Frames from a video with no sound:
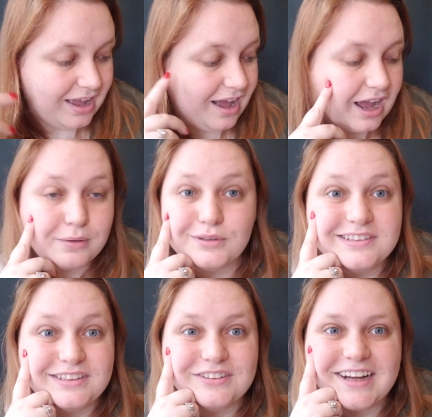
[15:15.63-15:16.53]
I will
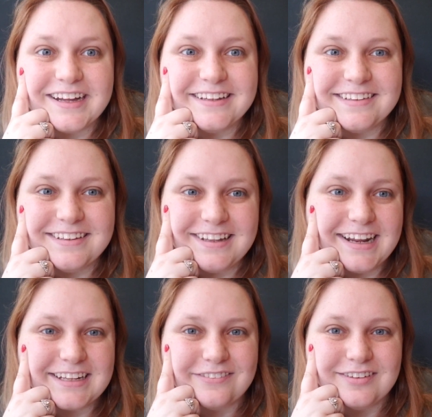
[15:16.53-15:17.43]
see you guys in the
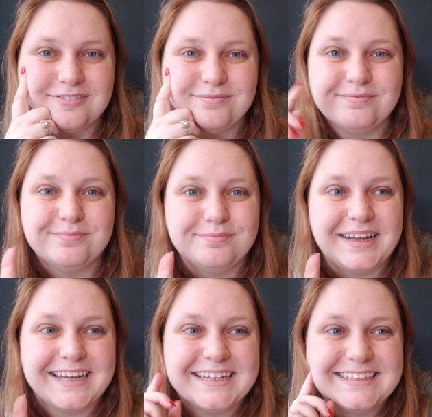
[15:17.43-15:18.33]
next one.
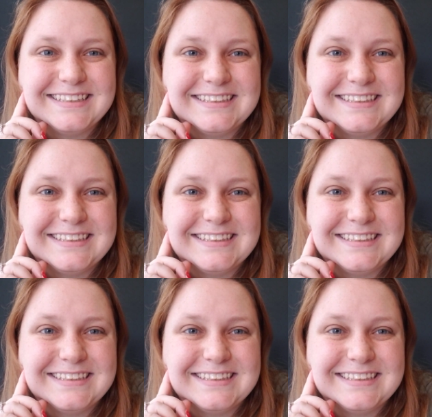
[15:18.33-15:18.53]
Bye.